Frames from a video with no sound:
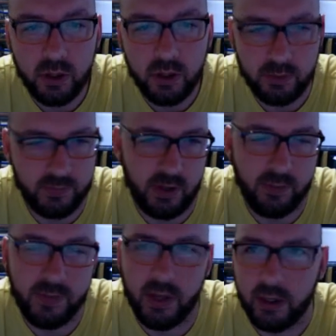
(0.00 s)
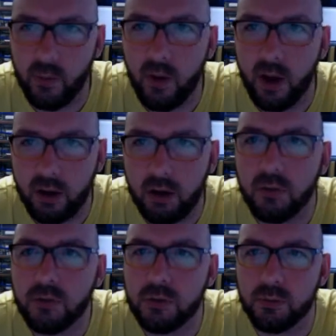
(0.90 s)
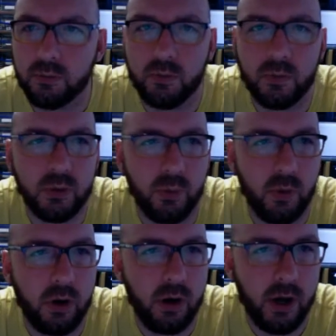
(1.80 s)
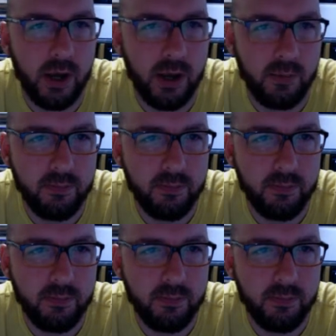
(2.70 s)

it's been updated quite a lot to what I